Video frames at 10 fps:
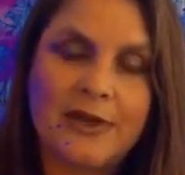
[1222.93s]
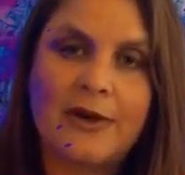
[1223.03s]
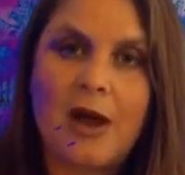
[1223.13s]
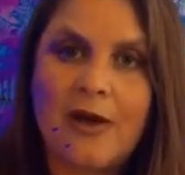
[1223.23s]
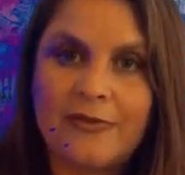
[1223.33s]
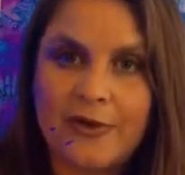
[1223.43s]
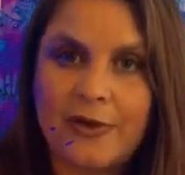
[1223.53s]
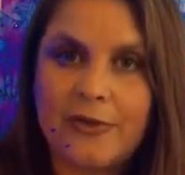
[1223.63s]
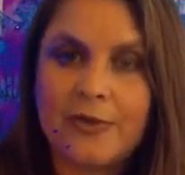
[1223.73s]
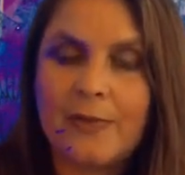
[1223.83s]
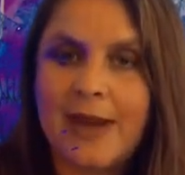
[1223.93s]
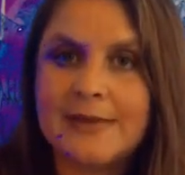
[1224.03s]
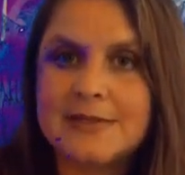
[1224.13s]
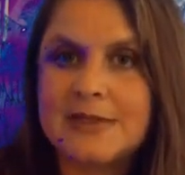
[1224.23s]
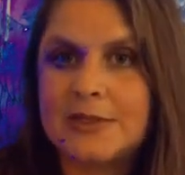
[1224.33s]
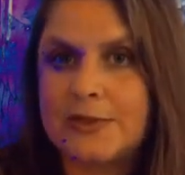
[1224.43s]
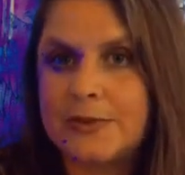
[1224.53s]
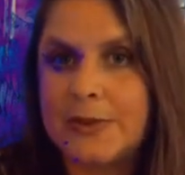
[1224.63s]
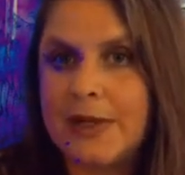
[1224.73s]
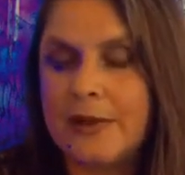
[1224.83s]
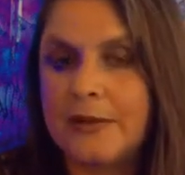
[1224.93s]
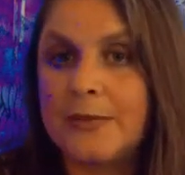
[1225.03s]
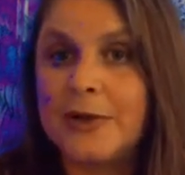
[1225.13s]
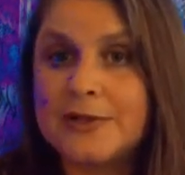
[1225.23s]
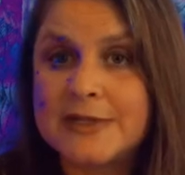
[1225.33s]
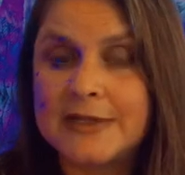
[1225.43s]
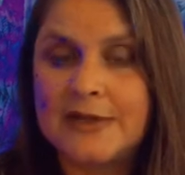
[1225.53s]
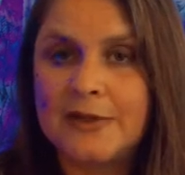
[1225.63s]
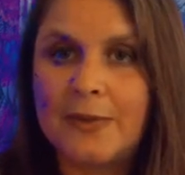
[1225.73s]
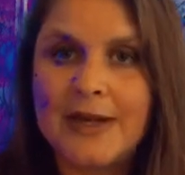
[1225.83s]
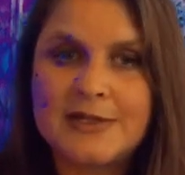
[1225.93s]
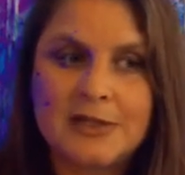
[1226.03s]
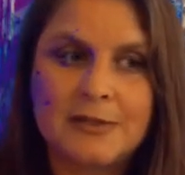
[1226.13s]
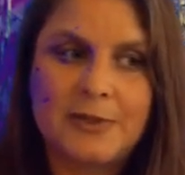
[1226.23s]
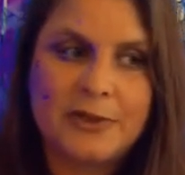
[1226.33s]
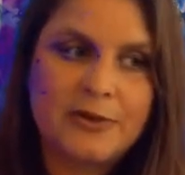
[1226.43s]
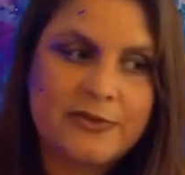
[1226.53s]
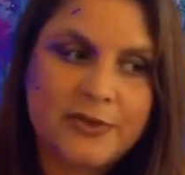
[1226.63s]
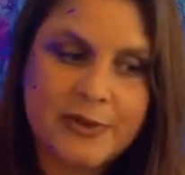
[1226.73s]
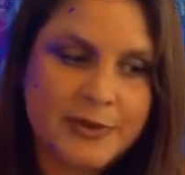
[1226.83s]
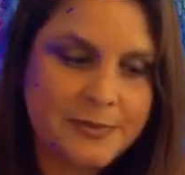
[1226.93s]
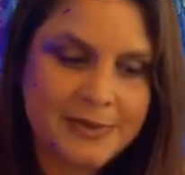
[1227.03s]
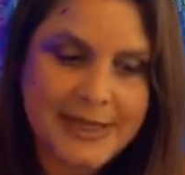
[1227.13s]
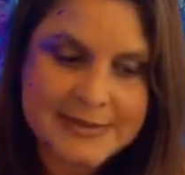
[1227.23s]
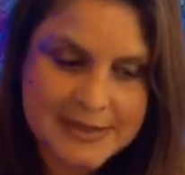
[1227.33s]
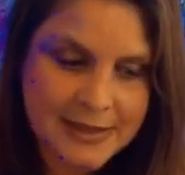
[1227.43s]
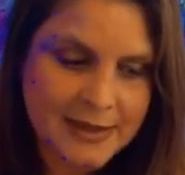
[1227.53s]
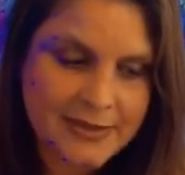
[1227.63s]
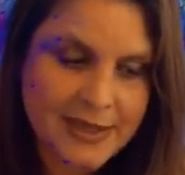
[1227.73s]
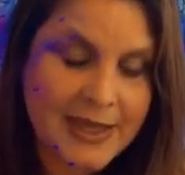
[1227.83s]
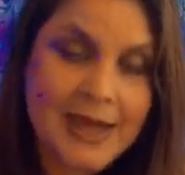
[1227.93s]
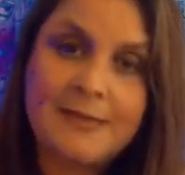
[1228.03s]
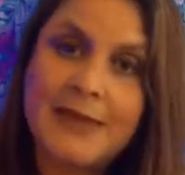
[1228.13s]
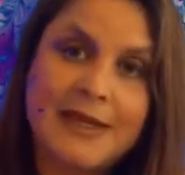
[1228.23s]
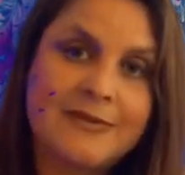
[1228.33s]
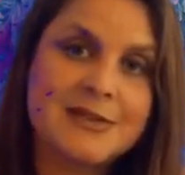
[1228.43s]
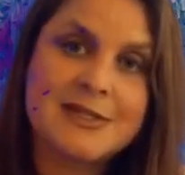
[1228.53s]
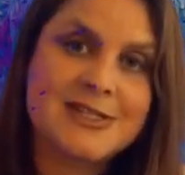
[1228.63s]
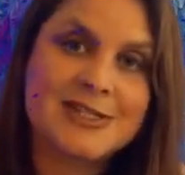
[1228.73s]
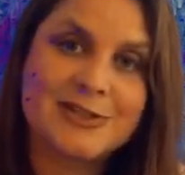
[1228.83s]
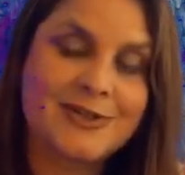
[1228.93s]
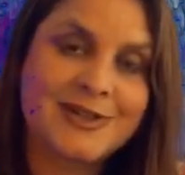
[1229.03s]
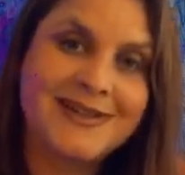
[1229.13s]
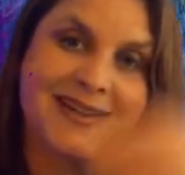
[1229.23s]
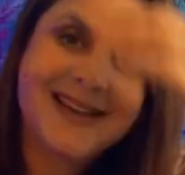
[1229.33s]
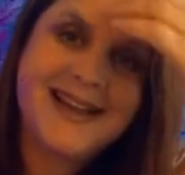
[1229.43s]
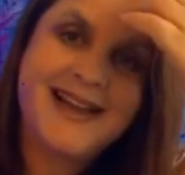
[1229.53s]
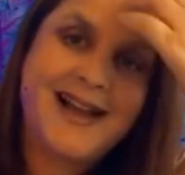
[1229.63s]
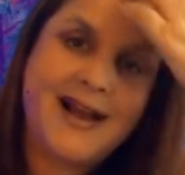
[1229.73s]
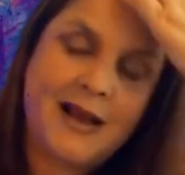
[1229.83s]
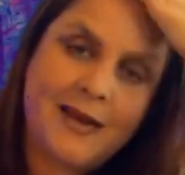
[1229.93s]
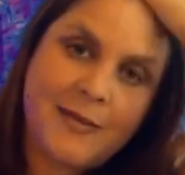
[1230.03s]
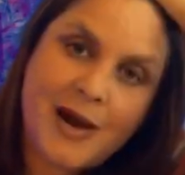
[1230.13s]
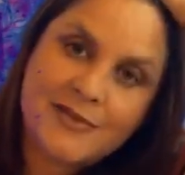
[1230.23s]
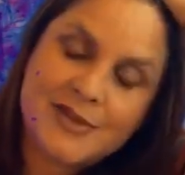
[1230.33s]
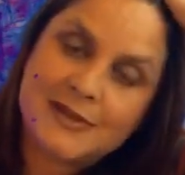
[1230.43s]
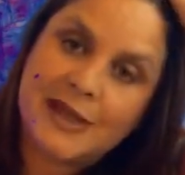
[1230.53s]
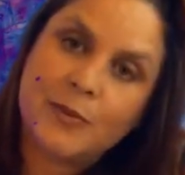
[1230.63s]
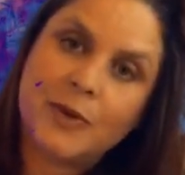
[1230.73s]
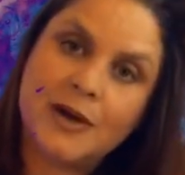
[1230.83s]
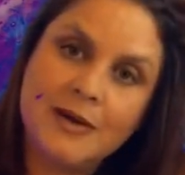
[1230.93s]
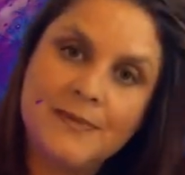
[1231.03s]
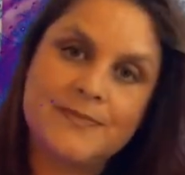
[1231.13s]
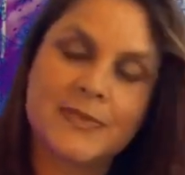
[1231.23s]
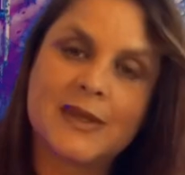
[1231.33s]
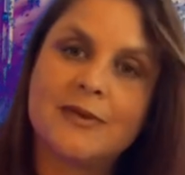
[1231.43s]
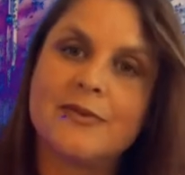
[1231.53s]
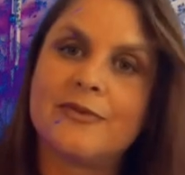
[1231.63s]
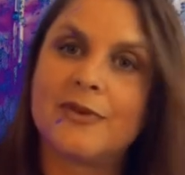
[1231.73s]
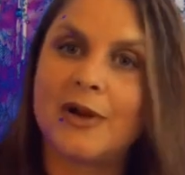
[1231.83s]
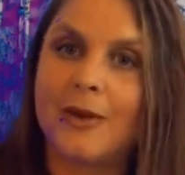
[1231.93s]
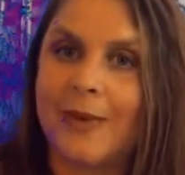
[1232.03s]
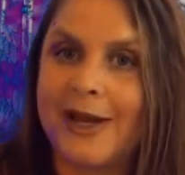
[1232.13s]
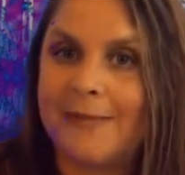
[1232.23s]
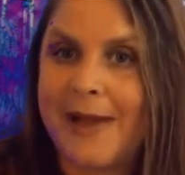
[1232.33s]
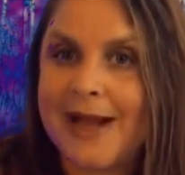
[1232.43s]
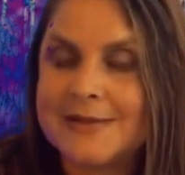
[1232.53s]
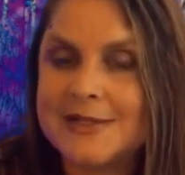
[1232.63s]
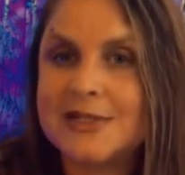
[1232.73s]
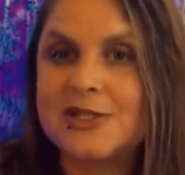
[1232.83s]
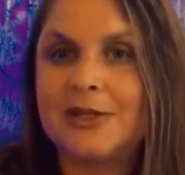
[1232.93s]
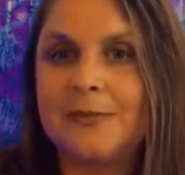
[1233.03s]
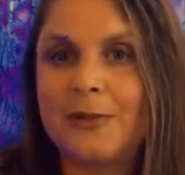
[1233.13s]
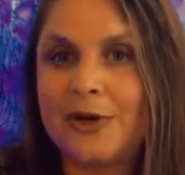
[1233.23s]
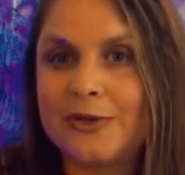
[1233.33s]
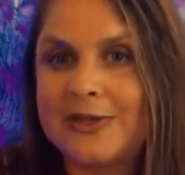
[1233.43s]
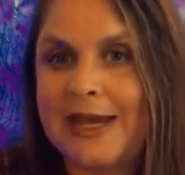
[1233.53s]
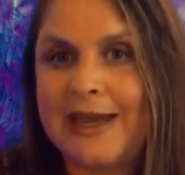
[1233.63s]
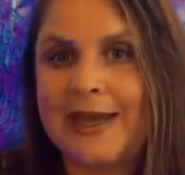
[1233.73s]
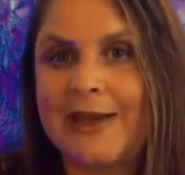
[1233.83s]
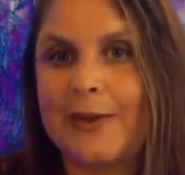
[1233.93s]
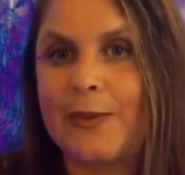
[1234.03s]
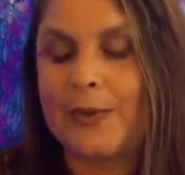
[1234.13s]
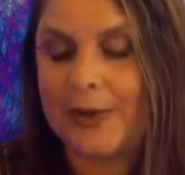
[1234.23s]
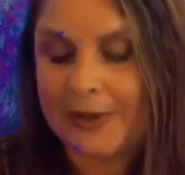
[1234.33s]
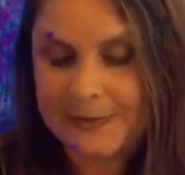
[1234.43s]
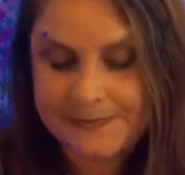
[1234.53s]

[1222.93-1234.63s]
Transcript: and offer the rites to another person. And the rites are a beautiful blessing, and they can be given to children. Often they were for a rite of passage on a birthday, or